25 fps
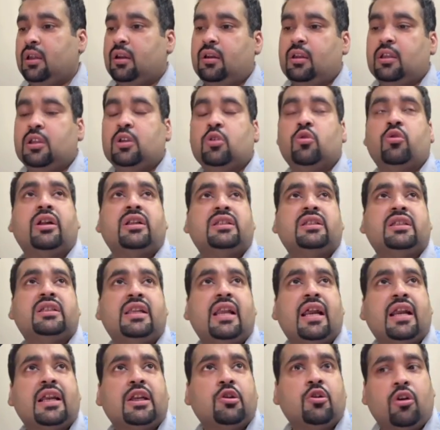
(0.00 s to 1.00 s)
you can
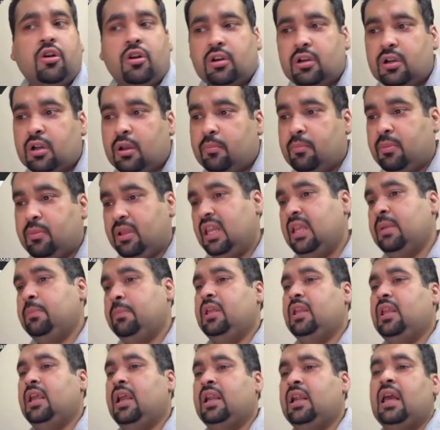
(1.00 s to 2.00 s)
select your billing
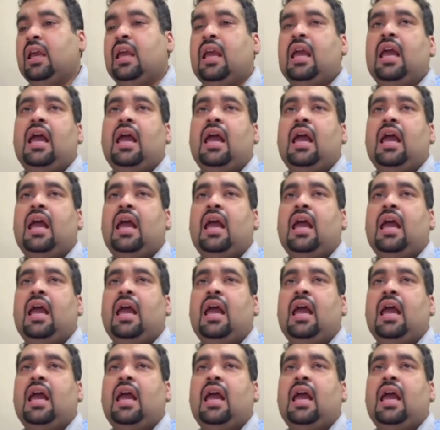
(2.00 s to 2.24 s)
period